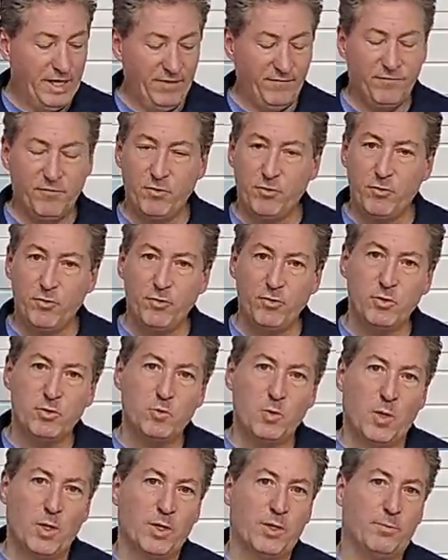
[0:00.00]
If you use
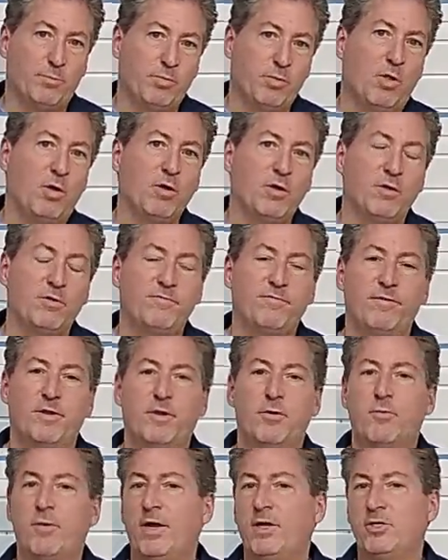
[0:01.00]
one of the plug
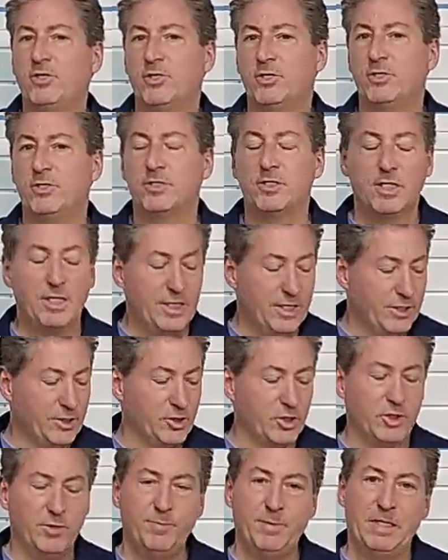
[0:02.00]
configurations, it's
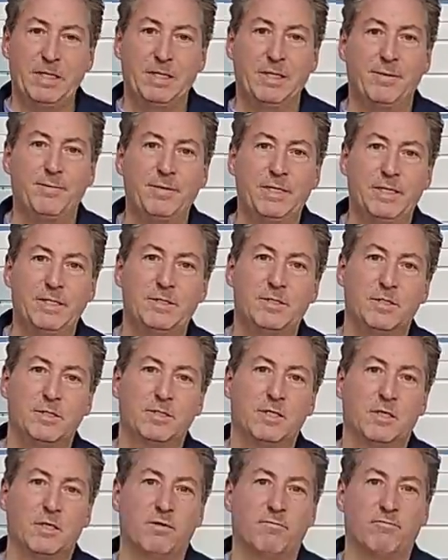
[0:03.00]
gonna be limited to
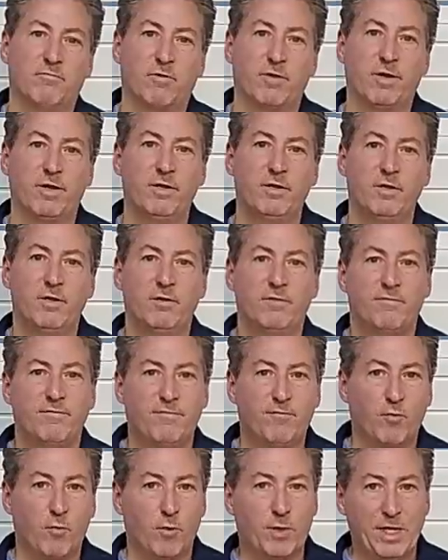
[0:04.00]
delivering
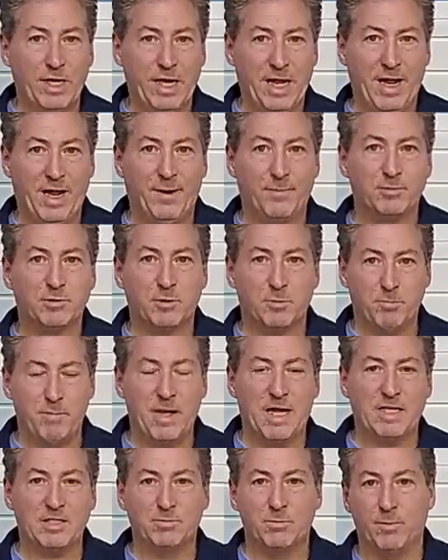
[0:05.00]
40 amps
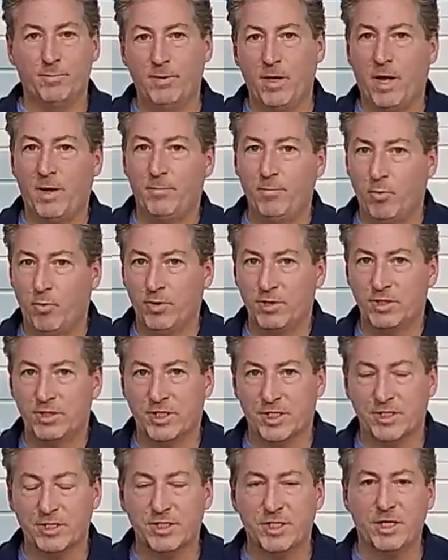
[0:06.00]
maximum,
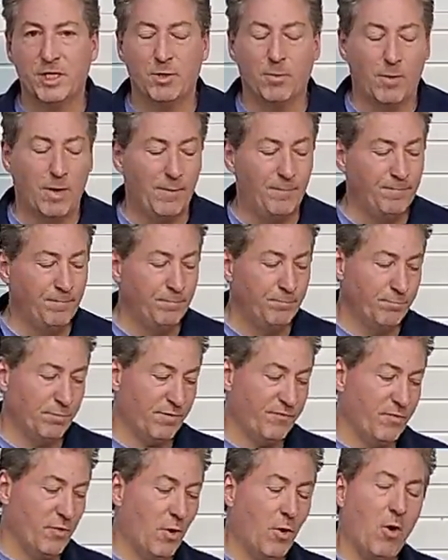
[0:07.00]
9.6 kilowatt. But
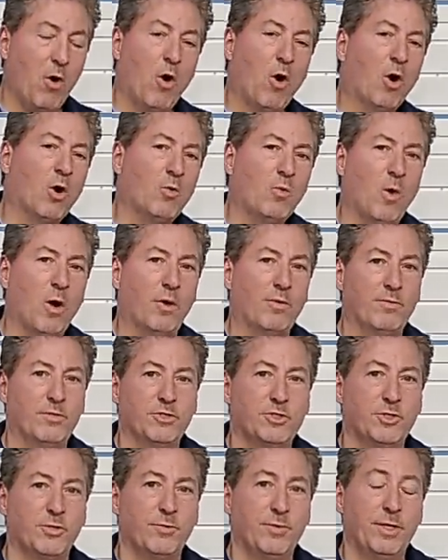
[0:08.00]
if you hardwire
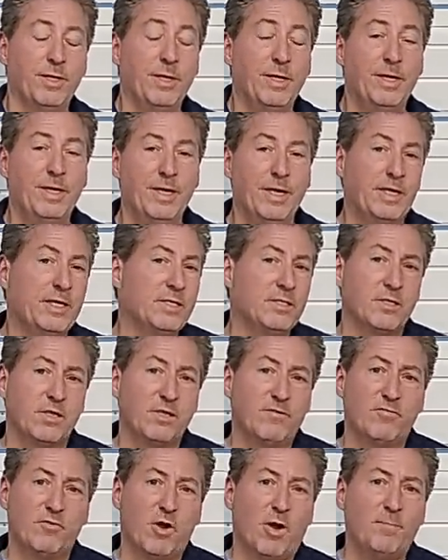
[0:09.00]
this unit, it can
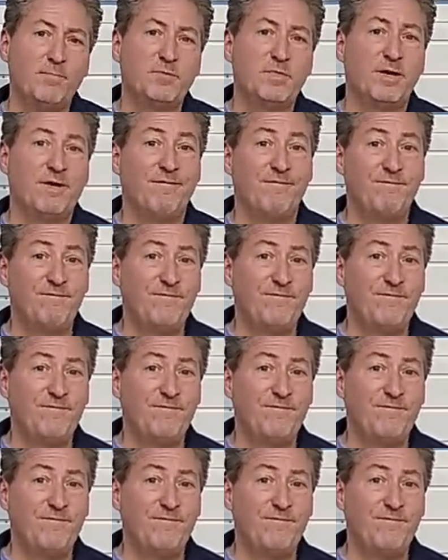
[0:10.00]
deliver up to